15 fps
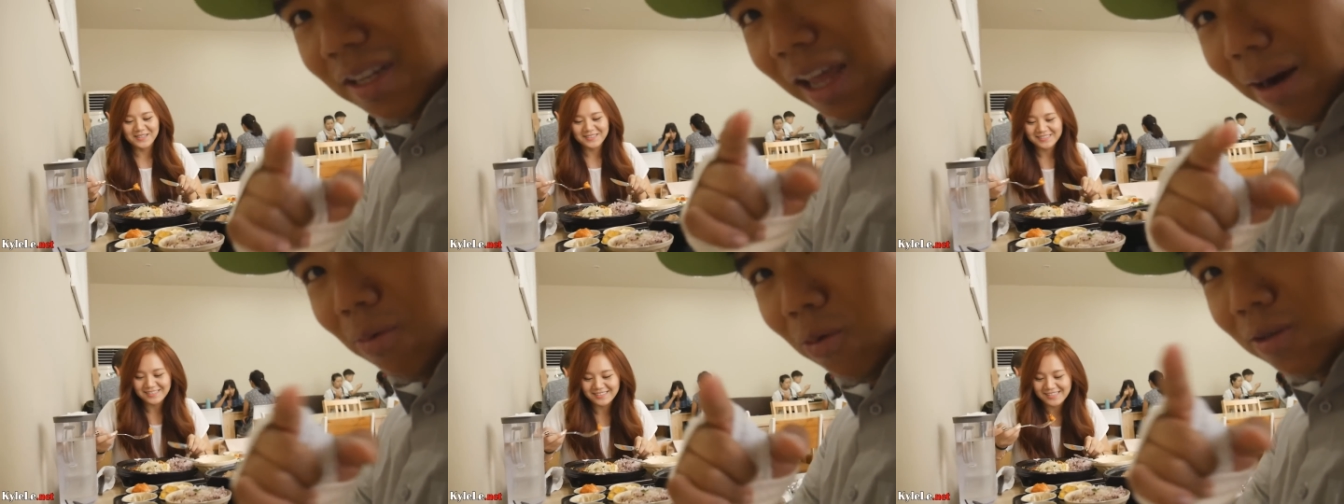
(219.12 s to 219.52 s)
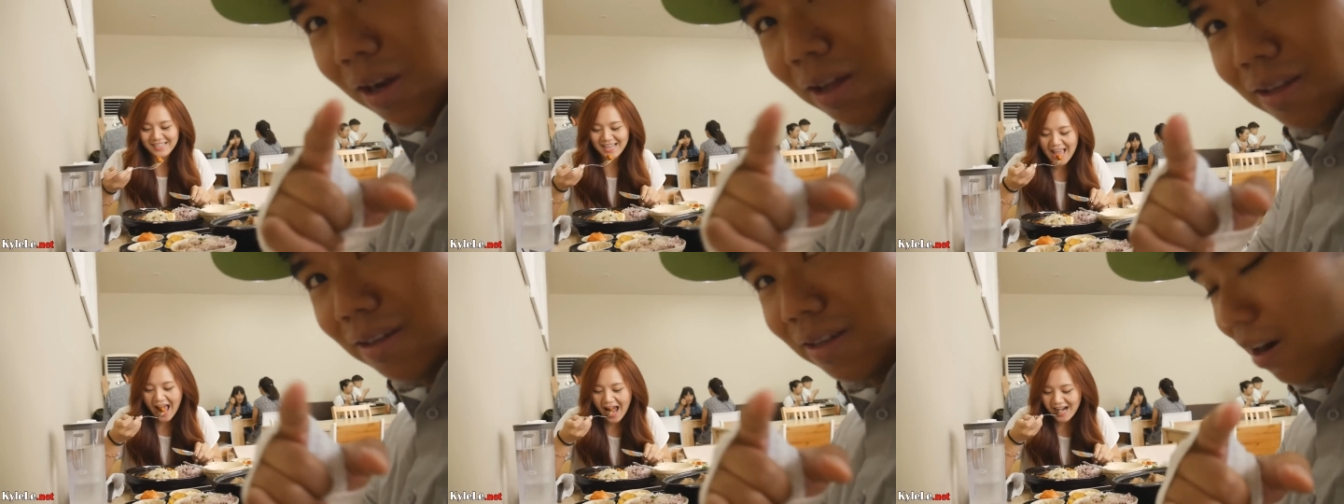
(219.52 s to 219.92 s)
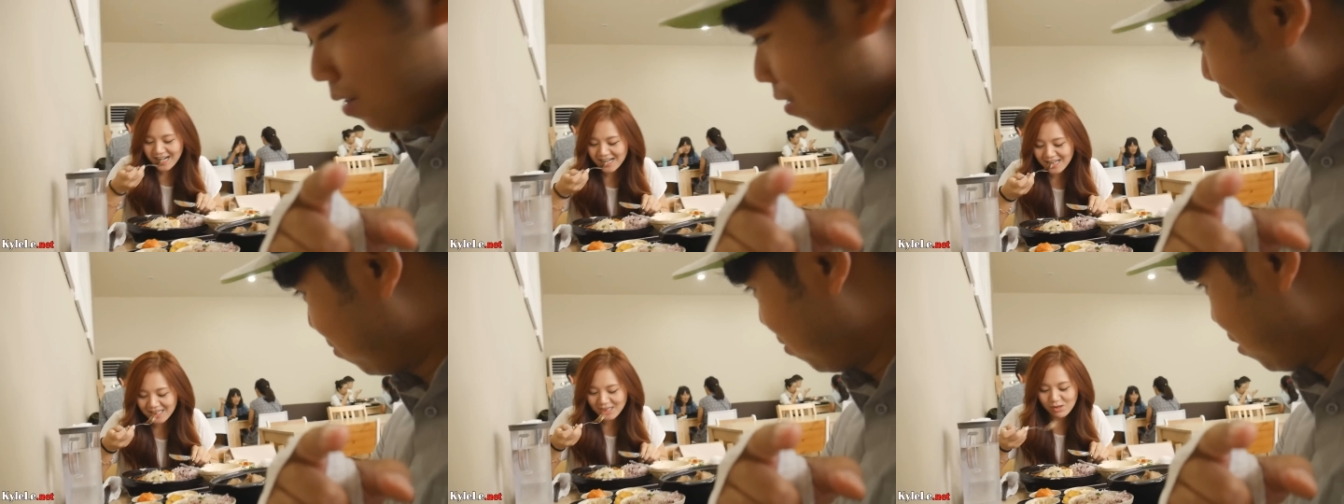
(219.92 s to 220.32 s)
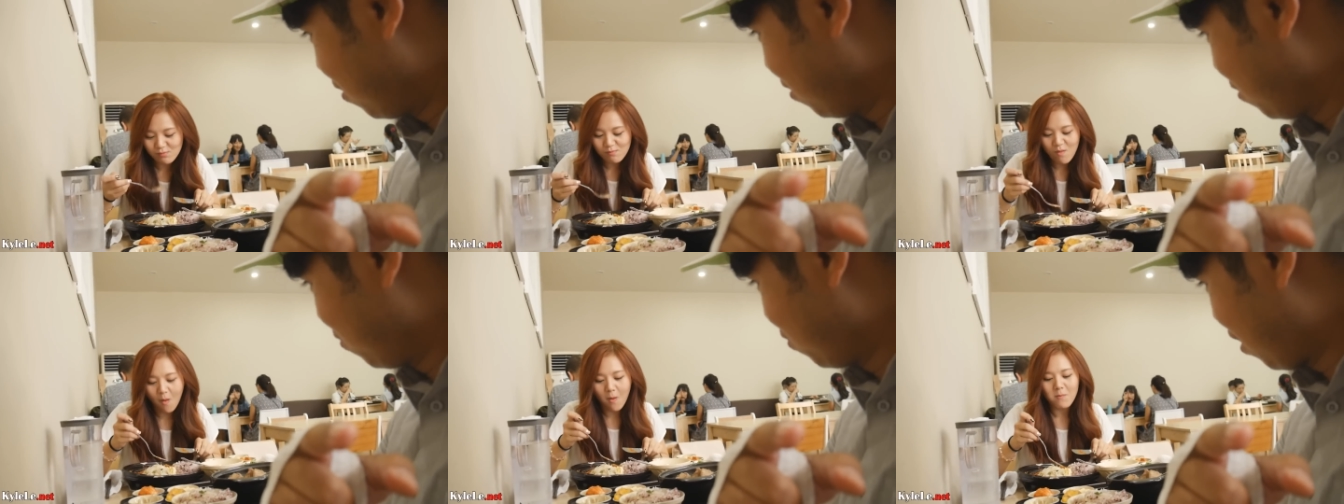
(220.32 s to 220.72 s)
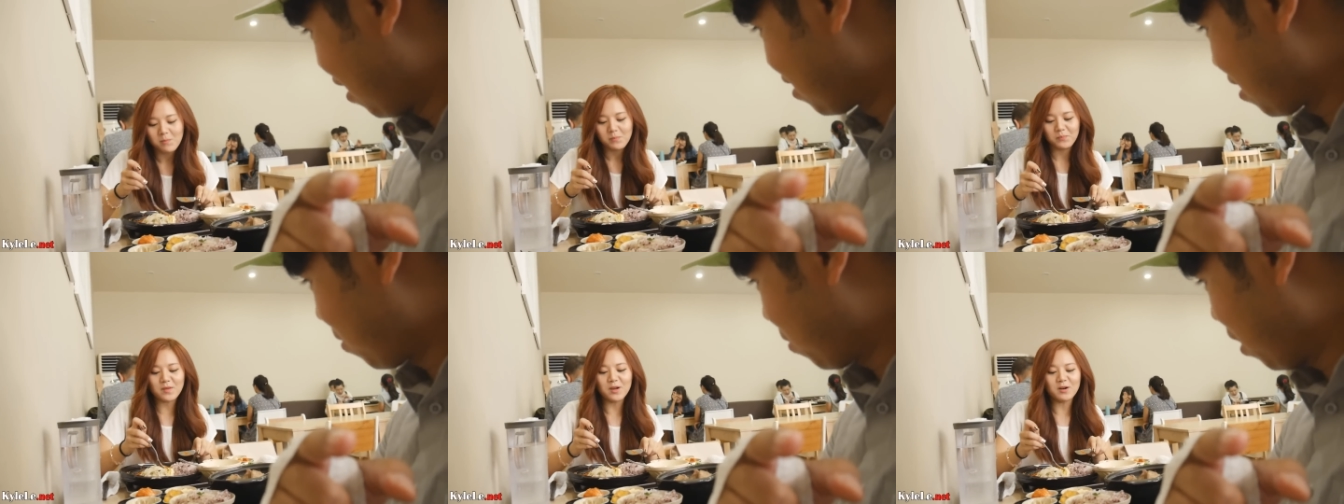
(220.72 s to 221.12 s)
this camera was on the entire time. You, you
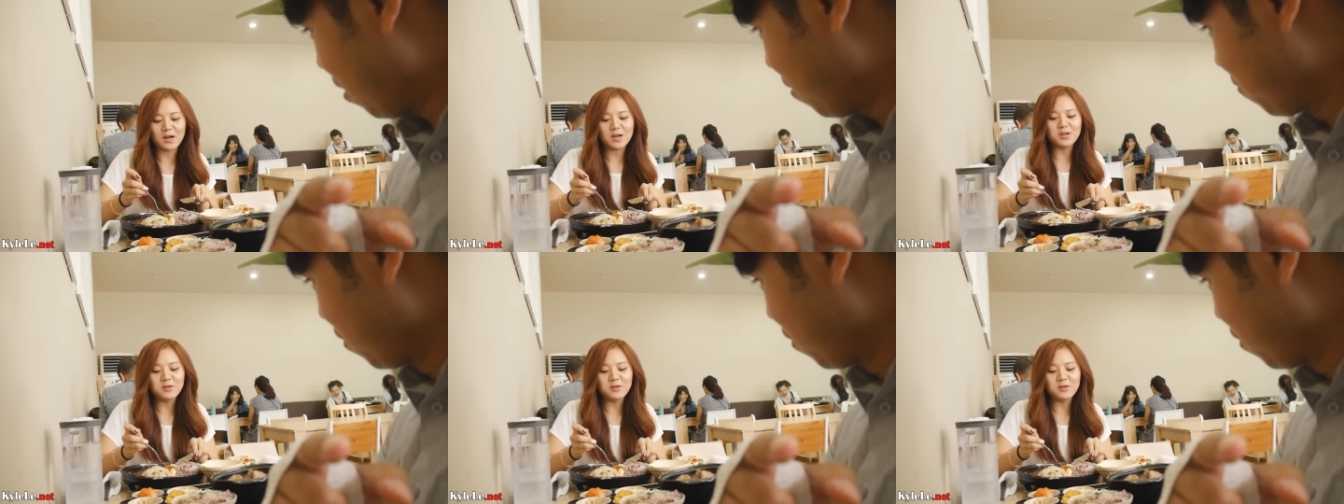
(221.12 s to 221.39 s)
realize that, No, right?